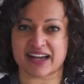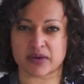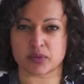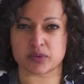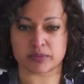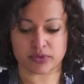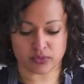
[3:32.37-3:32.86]
I
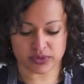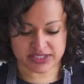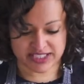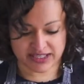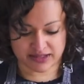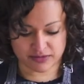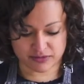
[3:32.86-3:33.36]
will put one
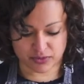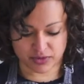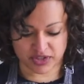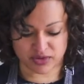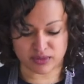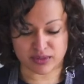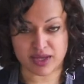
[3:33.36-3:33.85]
together for
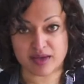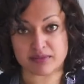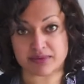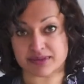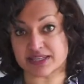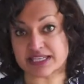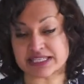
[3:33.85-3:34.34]
you.
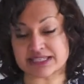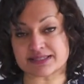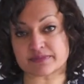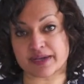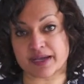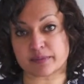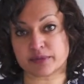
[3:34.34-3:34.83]
But this is
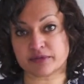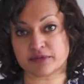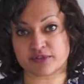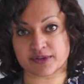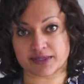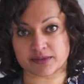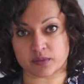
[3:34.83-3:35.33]
my
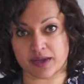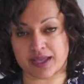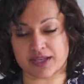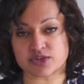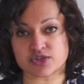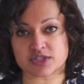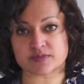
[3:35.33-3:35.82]
preferred
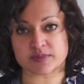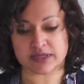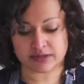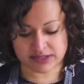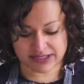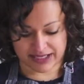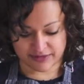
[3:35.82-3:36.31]
way just
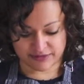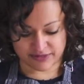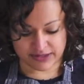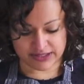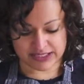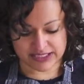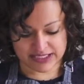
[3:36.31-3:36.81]
because I
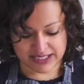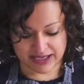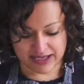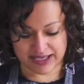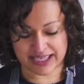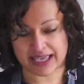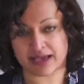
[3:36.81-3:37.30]
find that
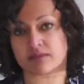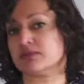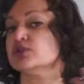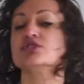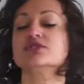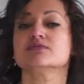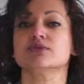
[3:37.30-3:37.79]
I get a
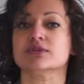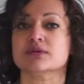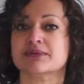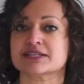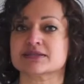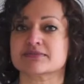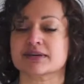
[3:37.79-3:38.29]
much smoother
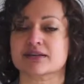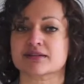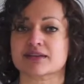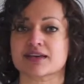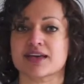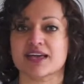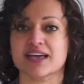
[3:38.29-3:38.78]

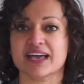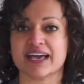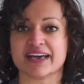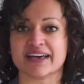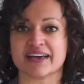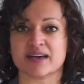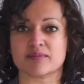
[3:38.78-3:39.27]
buttermilk
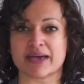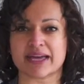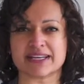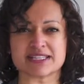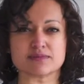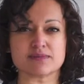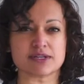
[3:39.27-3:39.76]
and
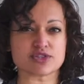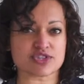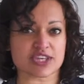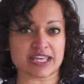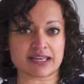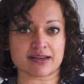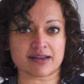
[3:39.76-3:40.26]
it's much
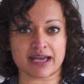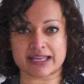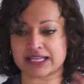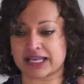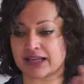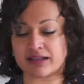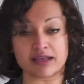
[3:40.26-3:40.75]
thicker, and
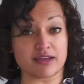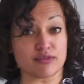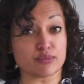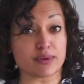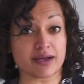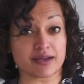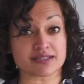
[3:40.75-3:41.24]
it
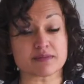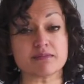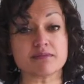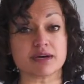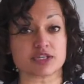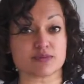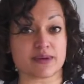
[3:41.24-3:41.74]
works
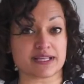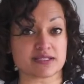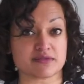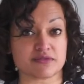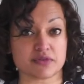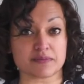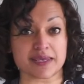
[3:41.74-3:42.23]
much better
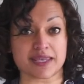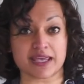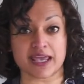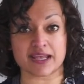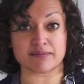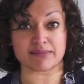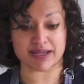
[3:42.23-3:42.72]
for me
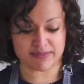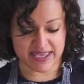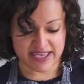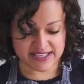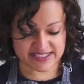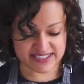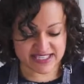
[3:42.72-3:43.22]
in my
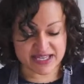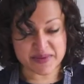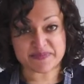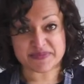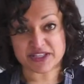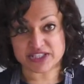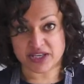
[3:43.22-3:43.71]
bakes.
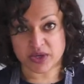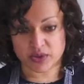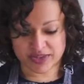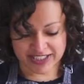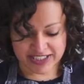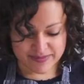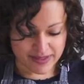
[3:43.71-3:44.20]
So
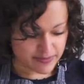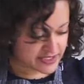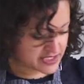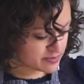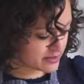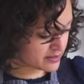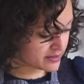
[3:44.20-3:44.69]
that's my
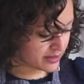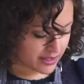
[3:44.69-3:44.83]
buttermilk.